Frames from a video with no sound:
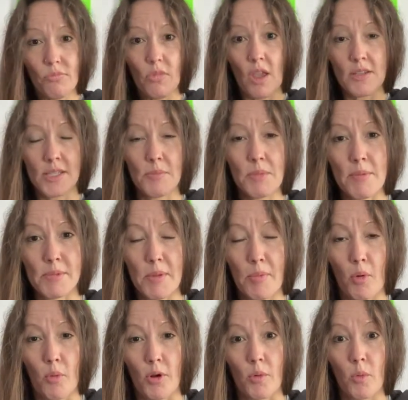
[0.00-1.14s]
Sometimes
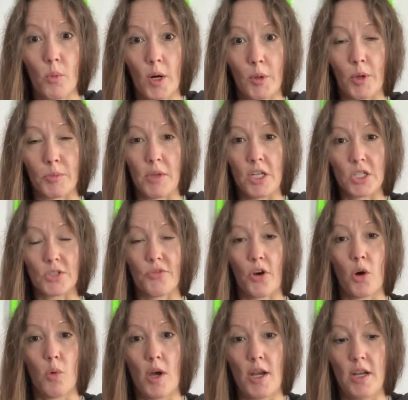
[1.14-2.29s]
people work with me just for
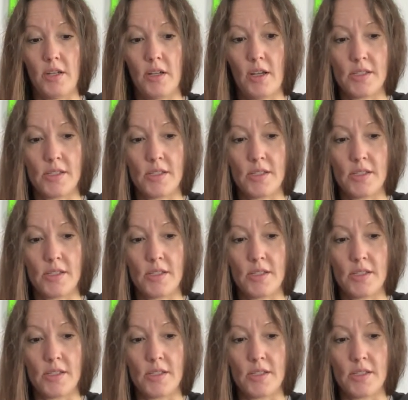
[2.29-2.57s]
a one and done